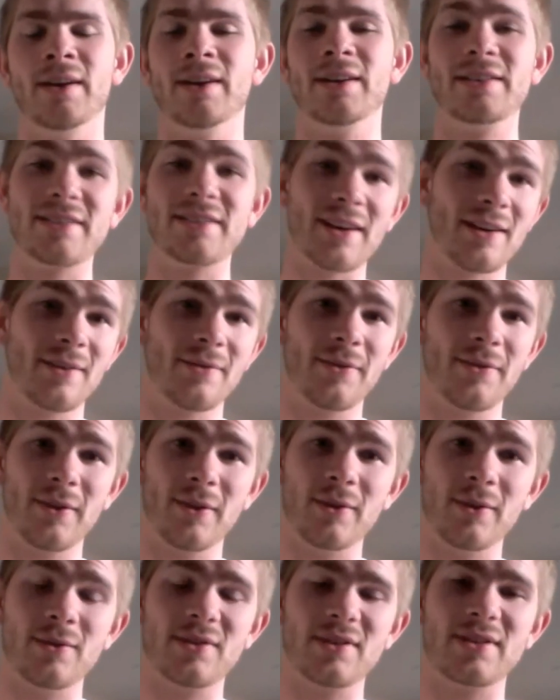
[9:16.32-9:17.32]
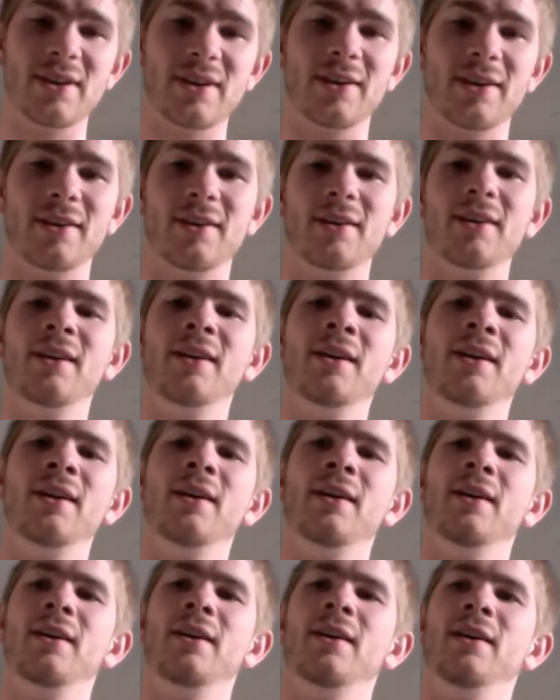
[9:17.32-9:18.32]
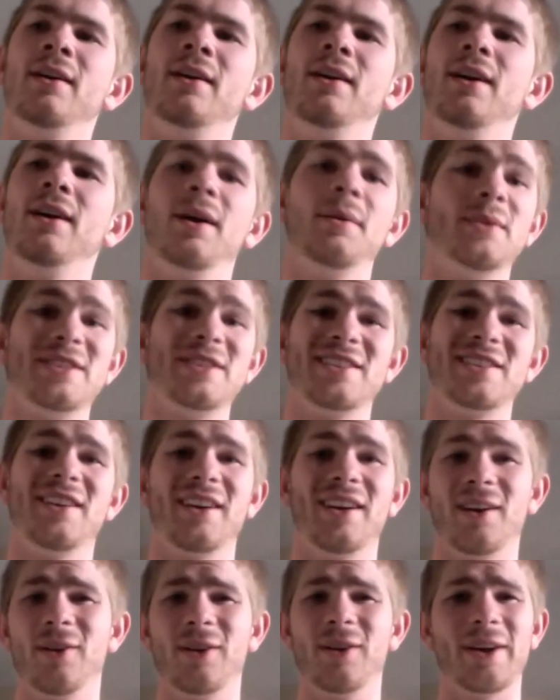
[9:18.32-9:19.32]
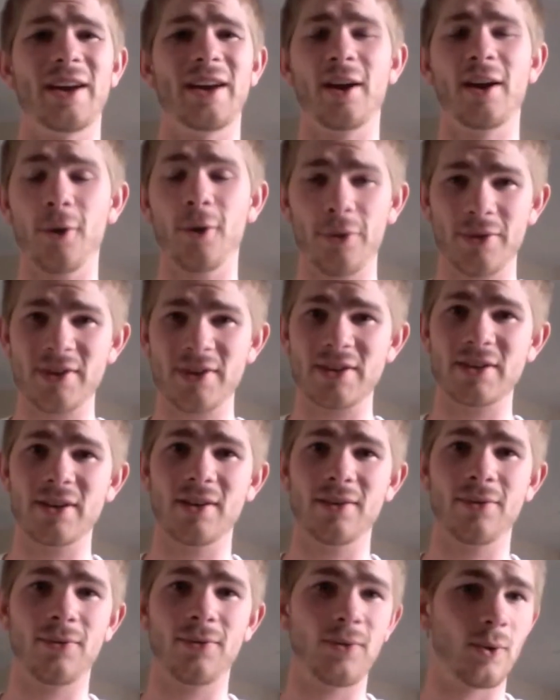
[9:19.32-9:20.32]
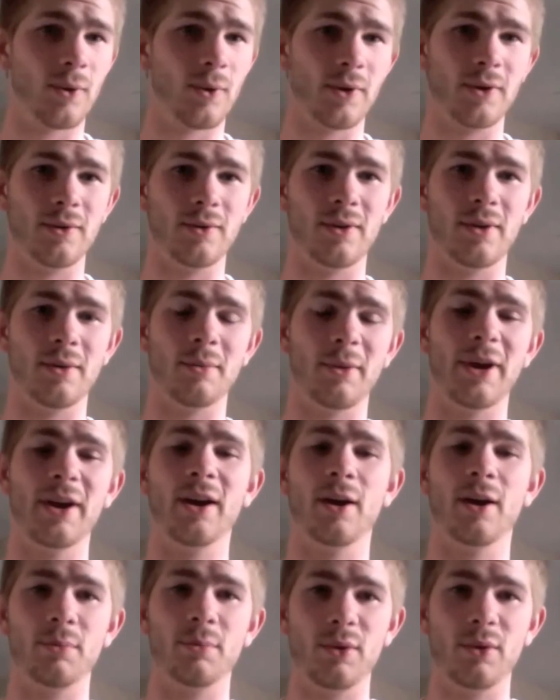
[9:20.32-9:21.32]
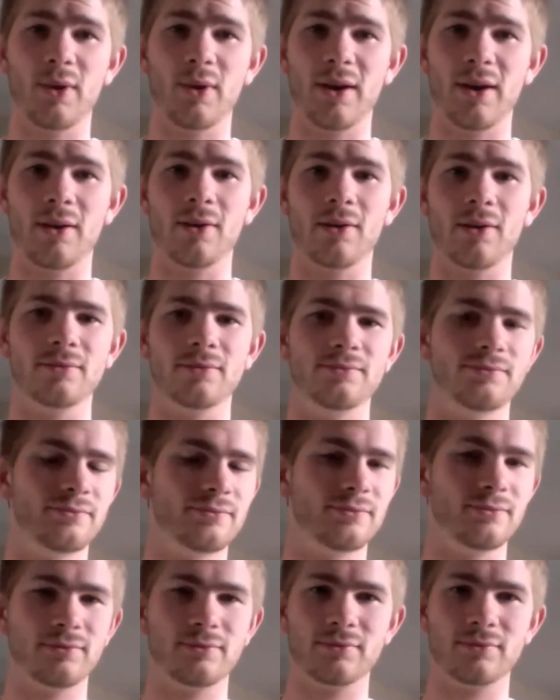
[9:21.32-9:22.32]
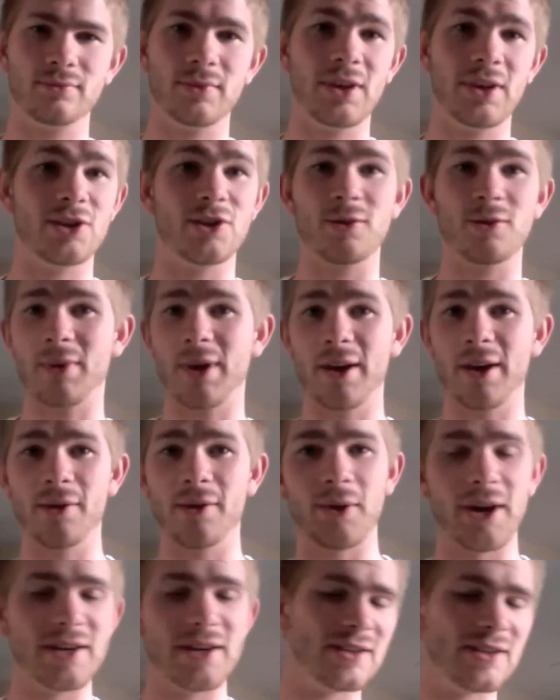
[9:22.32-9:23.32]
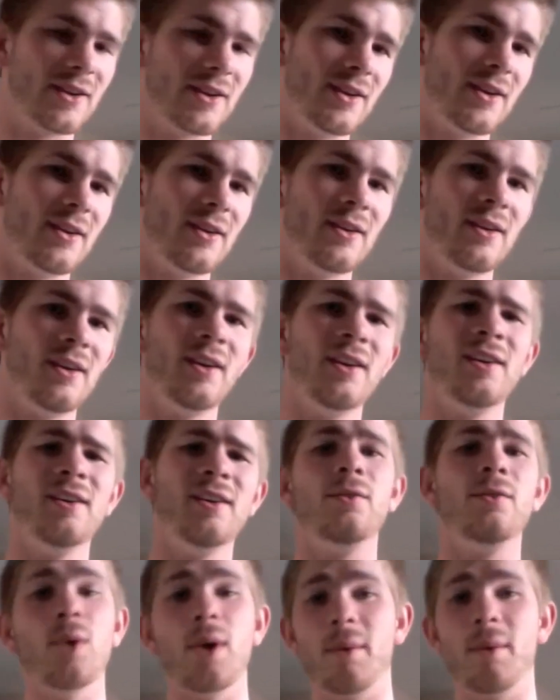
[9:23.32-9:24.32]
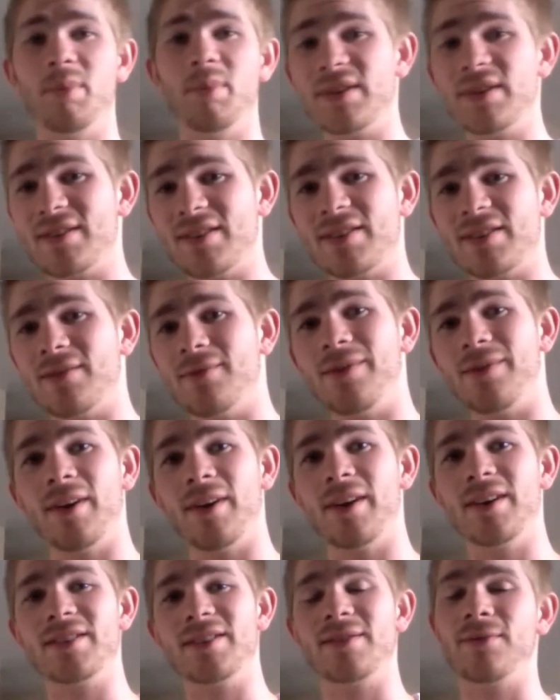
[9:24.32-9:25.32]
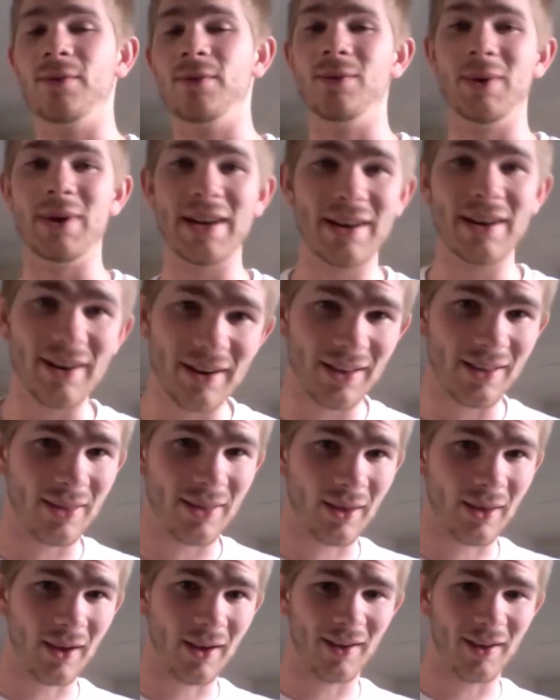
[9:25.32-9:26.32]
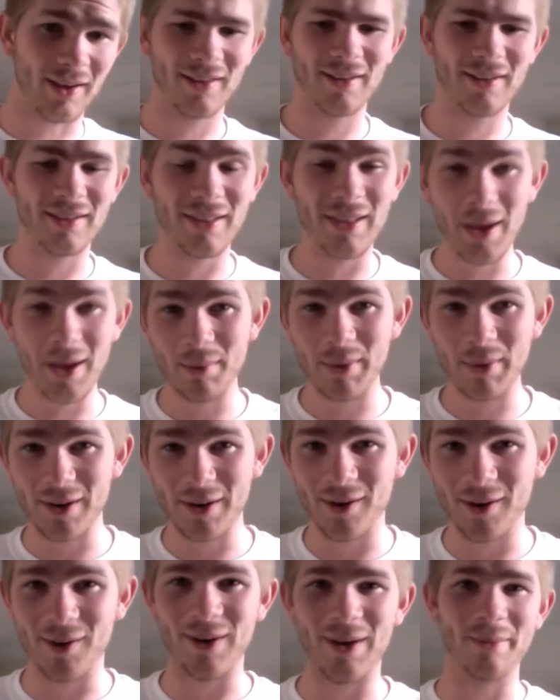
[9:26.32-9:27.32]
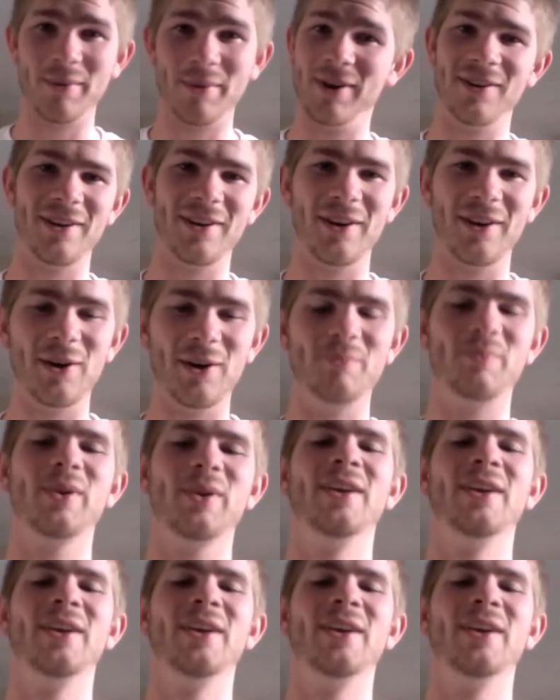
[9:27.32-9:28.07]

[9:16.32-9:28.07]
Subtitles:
Sign up for the newsletter. I'll be sending out like health stuff for you that might help you out, get your mind racing. If you want business advice, if you need anything, let me know. I'm here to help,